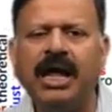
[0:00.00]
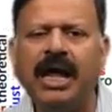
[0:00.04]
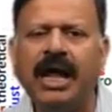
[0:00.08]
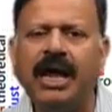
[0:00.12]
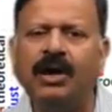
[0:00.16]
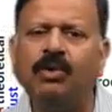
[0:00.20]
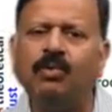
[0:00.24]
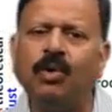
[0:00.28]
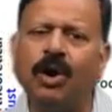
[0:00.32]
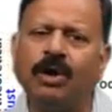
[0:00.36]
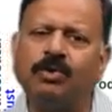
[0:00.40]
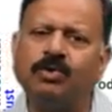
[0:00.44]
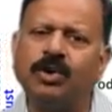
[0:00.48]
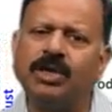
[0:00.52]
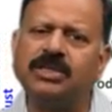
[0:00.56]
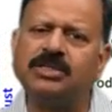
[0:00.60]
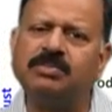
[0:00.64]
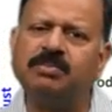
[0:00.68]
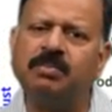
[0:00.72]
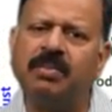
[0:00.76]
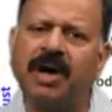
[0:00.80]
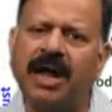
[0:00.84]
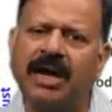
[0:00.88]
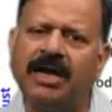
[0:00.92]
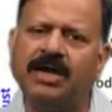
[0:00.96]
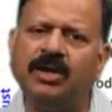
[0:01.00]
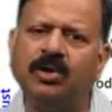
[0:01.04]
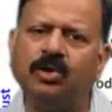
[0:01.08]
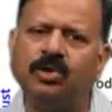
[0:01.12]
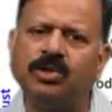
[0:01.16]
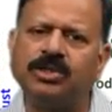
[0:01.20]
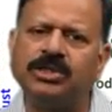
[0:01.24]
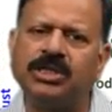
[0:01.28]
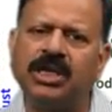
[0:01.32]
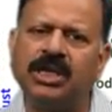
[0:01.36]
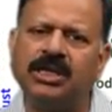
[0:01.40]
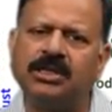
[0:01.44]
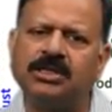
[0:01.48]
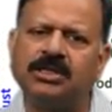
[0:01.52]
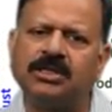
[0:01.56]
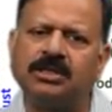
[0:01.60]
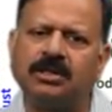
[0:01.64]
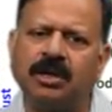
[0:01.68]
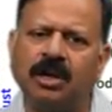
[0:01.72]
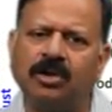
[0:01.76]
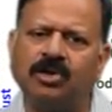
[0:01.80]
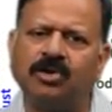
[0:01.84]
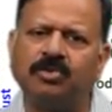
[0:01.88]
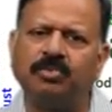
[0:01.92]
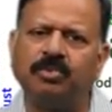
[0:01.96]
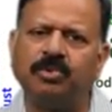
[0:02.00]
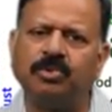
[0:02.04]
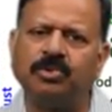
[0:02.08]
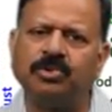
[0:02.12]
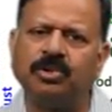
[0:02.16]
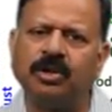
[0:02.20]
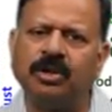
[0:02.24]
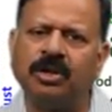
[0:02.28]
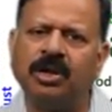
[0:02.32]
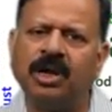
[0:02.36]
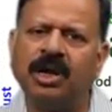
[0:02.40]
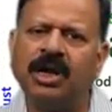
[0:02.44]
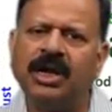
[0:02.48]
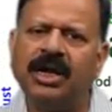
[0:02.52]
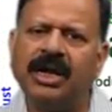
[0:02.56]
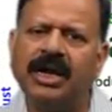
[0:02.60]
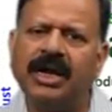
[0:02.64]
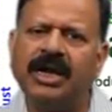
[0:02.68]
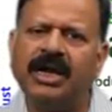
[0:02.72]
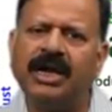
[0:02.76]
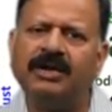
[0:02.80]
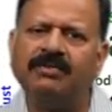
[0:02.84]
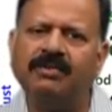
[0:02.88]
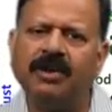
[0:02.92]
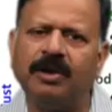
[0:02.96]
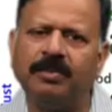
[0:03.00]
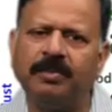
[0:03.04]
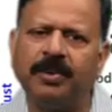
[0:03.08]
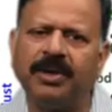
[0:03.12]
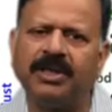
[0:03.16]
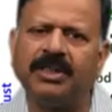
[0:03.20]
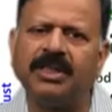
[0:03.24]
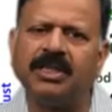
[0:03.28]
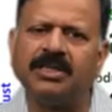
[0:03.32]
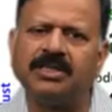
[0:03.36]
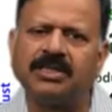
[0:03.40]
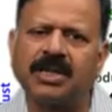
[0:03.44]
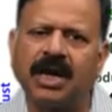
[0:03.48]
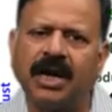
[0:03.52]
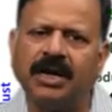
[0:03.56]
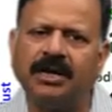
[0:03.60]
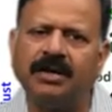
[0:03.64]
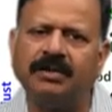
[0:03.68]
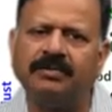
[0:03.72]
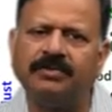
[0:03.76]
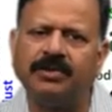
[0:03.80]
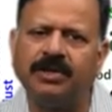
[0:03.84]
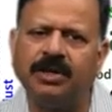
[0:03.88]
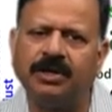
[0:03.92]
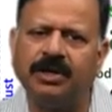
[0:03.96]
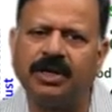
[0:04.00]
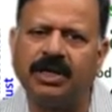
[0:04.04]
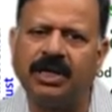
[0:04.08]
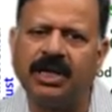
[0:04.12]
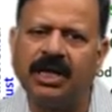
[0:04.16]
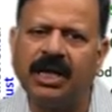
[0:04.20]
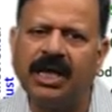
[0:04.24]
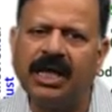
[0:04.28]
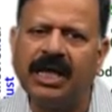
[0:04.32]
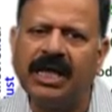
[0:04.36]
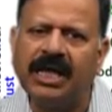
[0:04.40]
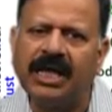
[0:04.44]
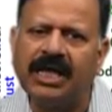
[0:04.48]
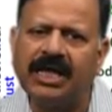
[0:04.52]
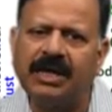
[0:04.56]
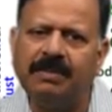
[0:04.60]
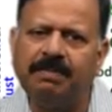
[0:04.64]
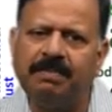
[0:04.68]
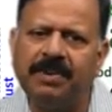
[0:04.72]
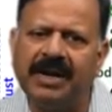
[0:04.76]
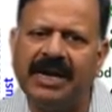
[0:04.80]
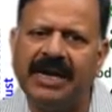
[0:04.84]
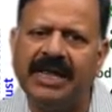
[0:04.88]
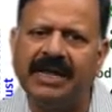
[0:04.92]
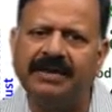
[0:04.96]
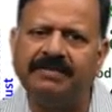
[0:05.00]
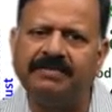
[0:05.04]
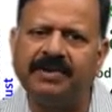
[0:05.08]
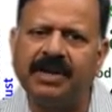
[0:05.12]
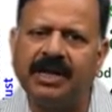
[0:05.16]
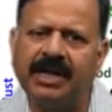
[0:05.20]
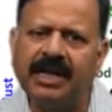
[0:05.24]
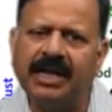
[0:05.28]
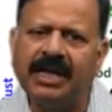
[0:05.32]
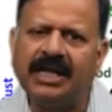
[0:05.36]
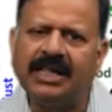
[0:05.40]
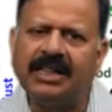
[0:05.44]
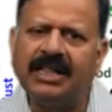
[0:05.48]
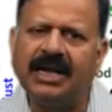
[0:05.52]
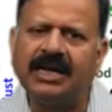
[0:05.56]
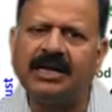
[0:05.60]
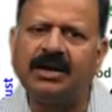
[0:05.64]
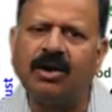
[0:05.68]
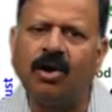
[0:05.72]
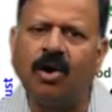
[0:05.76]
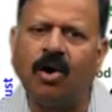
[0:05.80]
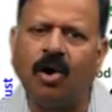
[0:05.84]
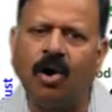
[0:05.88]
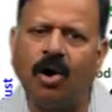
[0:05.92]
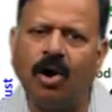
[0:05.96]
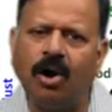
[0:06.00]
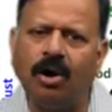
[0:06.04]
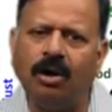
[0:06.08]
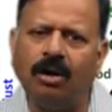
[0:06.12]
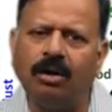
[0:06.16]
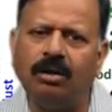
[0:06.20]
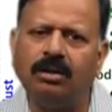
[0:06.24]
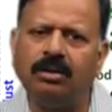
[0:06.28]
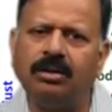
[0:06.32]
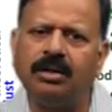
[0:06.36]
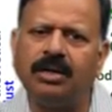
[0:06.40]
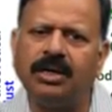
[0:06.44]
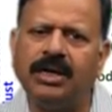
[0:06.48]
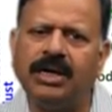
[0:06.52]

And what was Malinowski's contribution in developing this kind of theory? He believed that all the